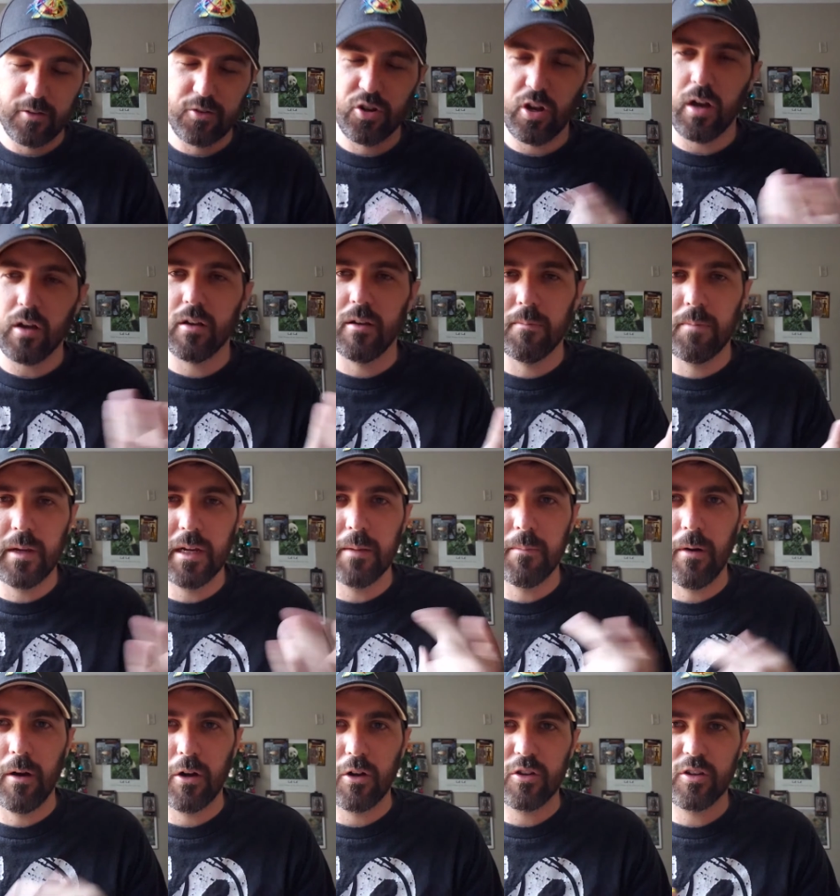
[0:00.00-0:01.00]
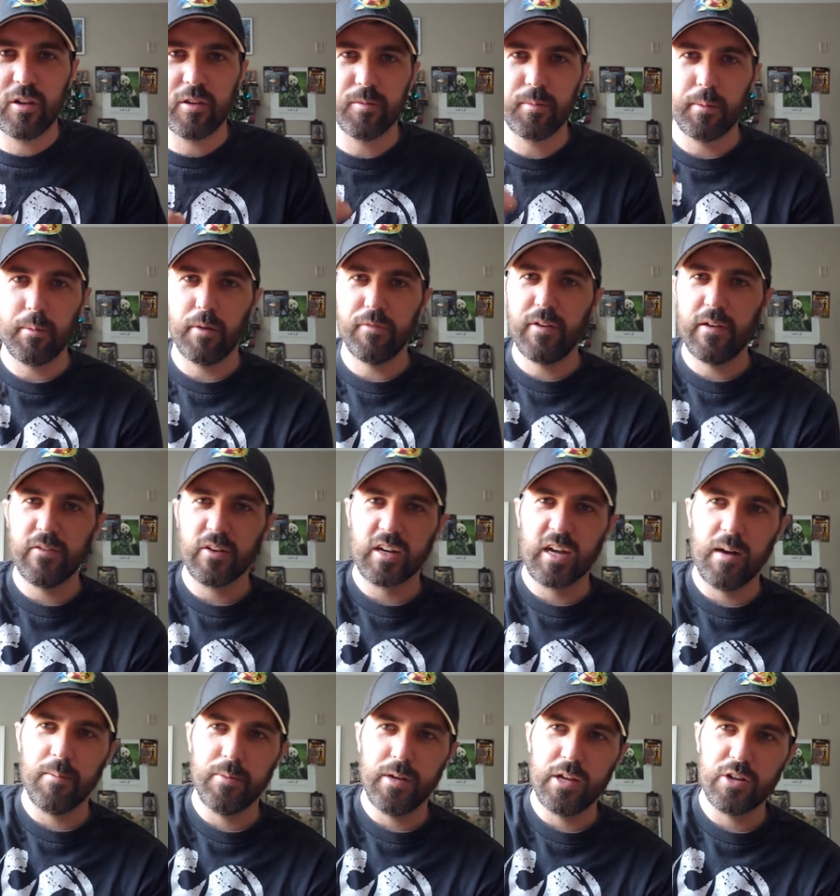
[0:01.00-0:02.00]
Chocolate and peanut butter seems to be my favorite
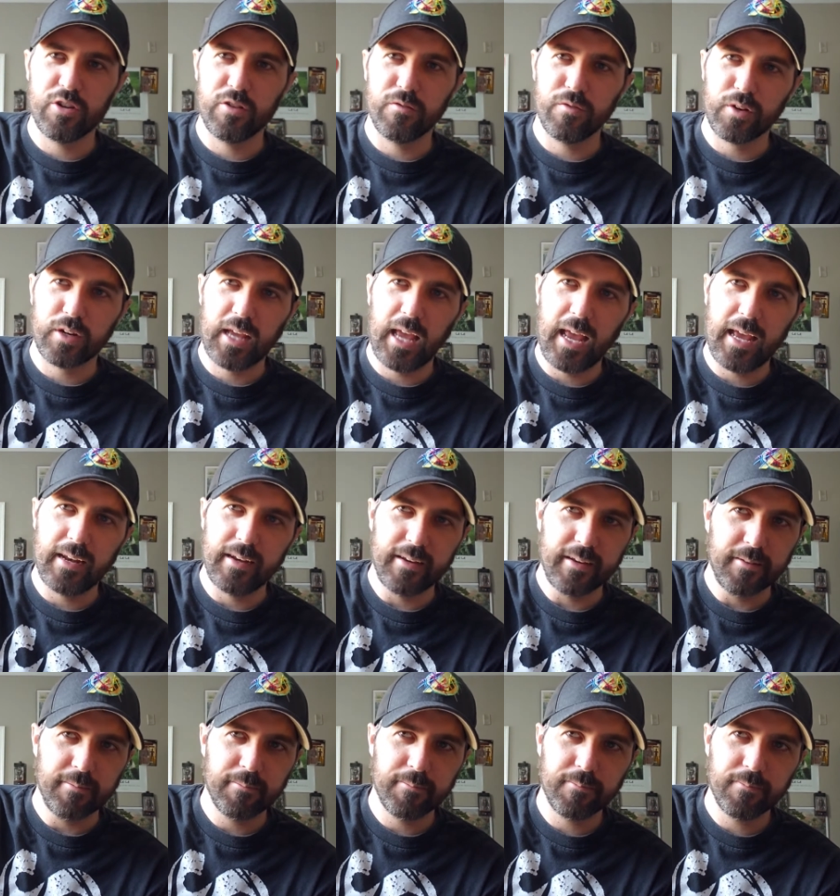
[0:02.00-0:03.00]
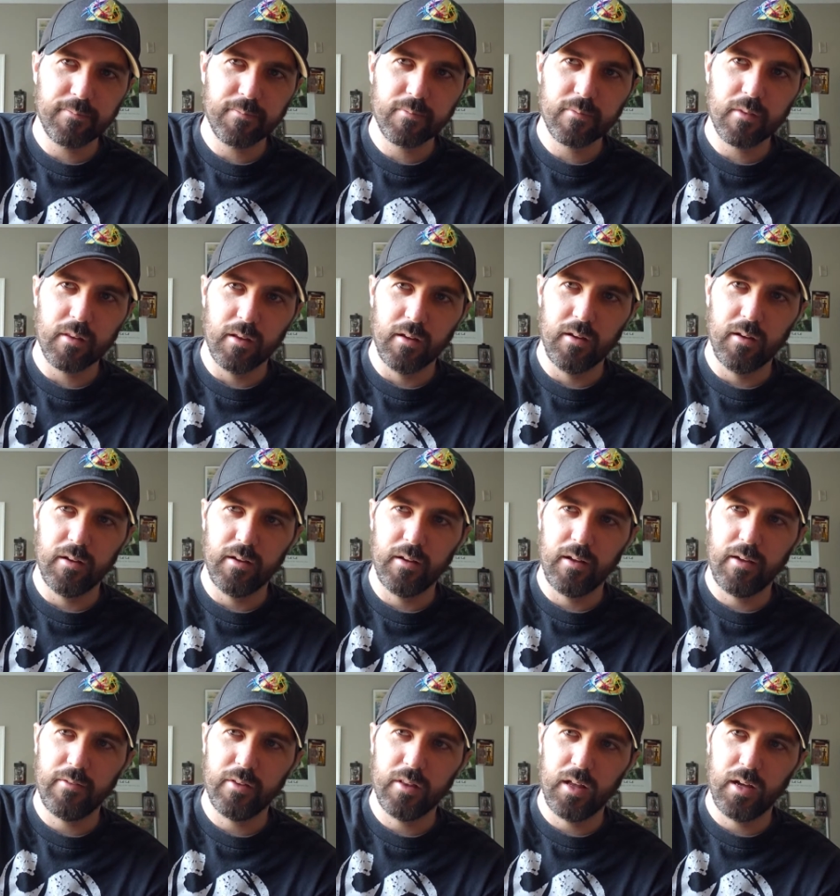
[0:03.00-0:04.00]
combination for candy. I
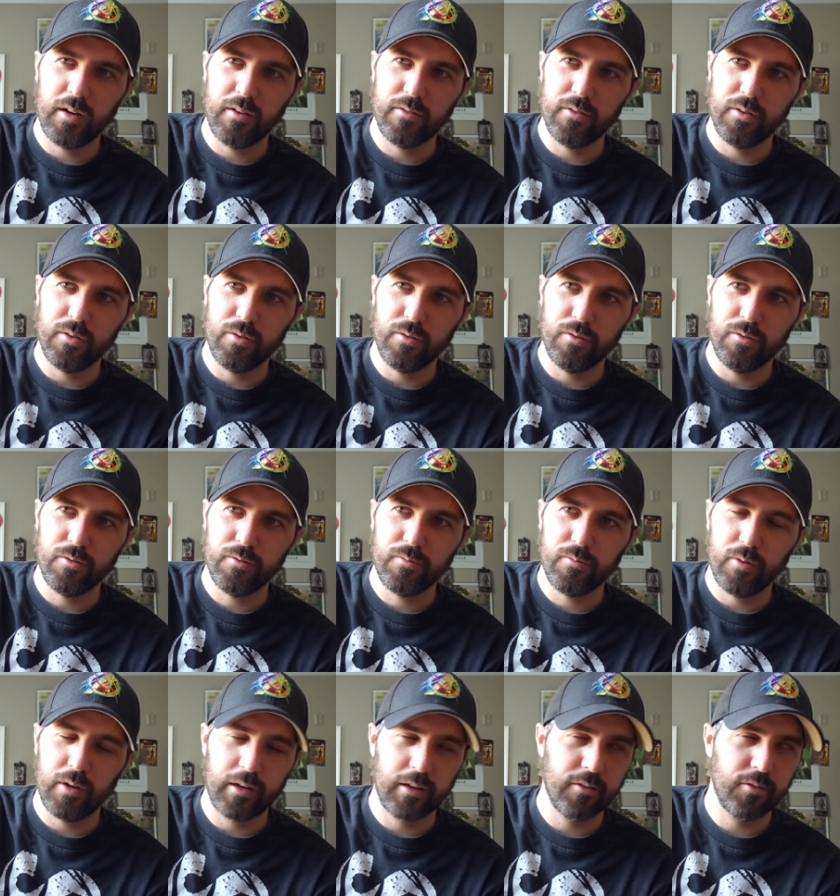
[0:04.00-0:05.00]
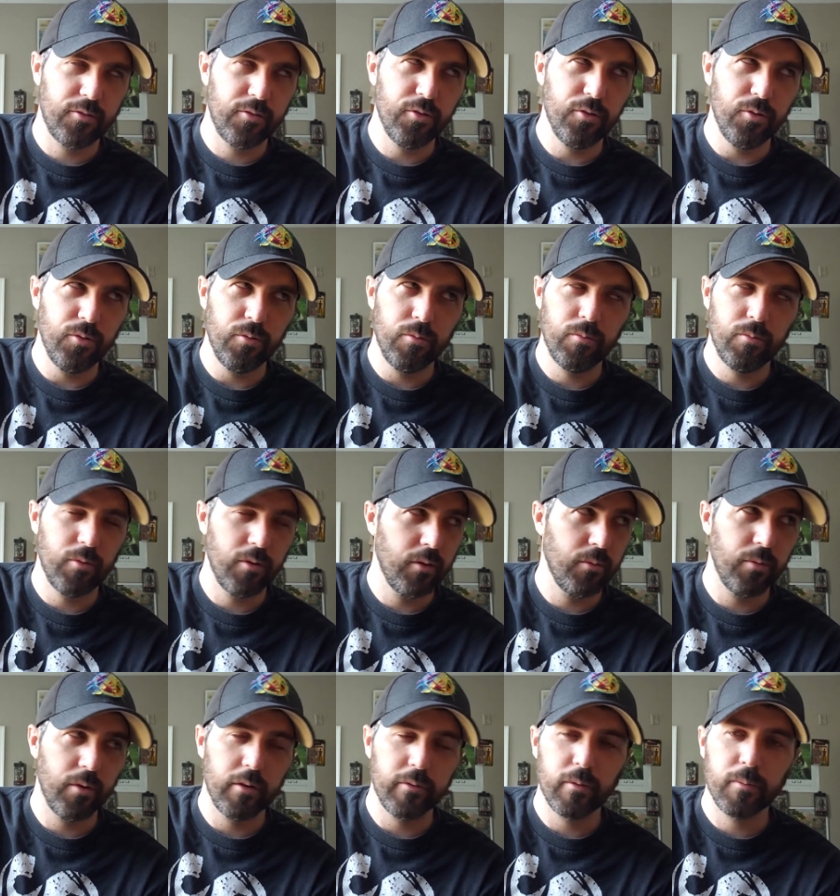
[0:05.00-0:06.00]
have a lot of those. Well, I guess two.
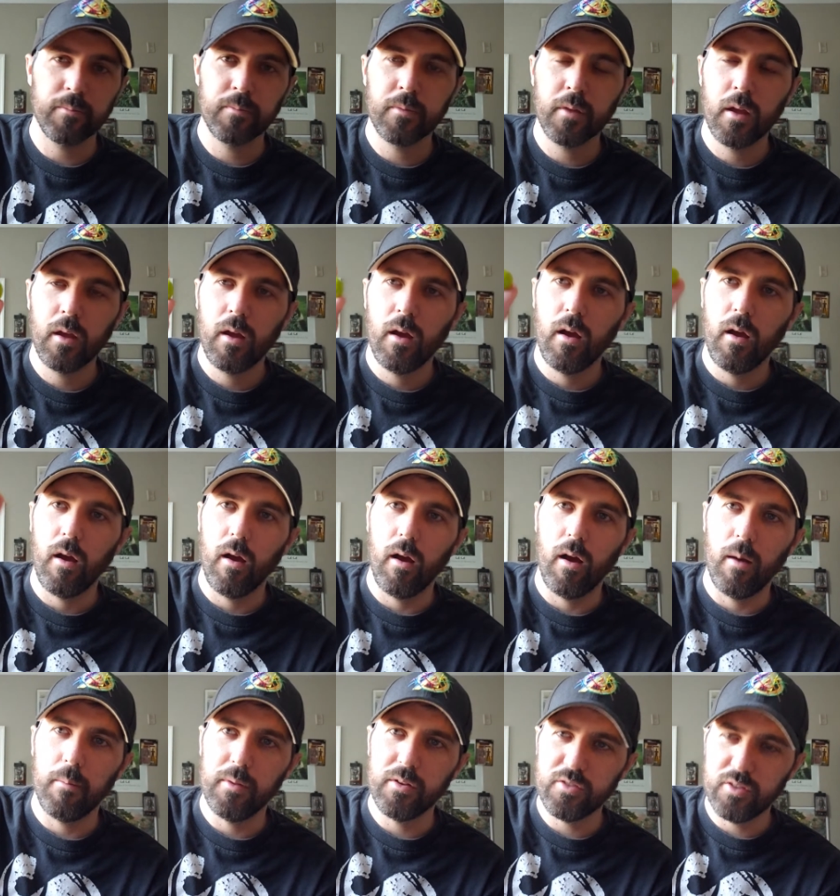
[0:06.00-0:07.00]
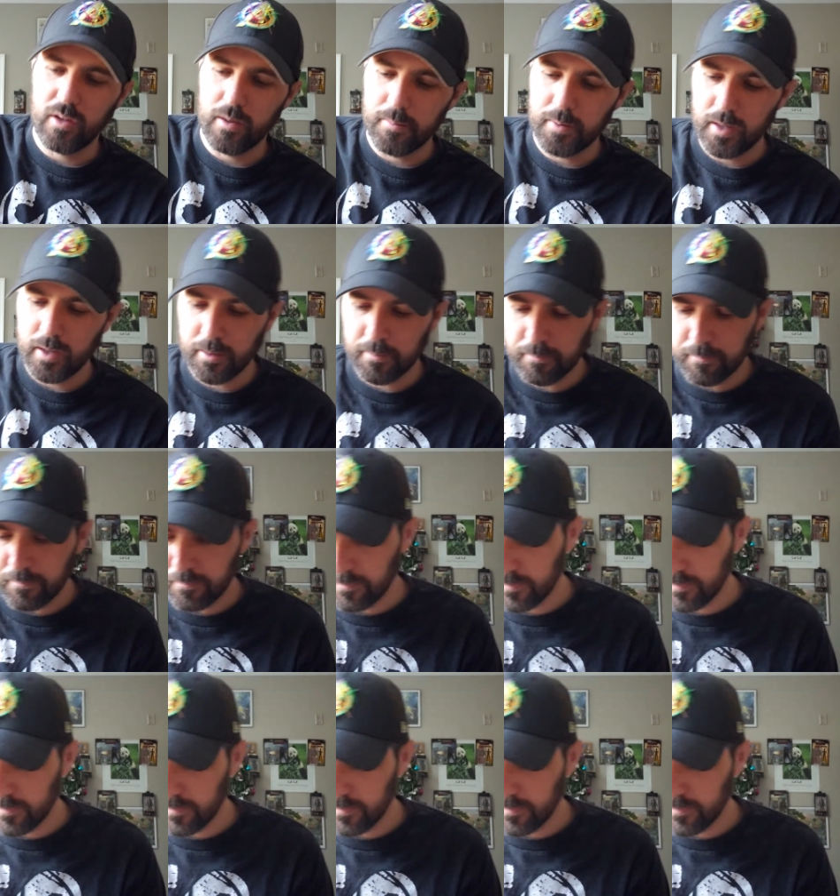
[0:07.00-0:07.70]
Whatever. This is an M&M.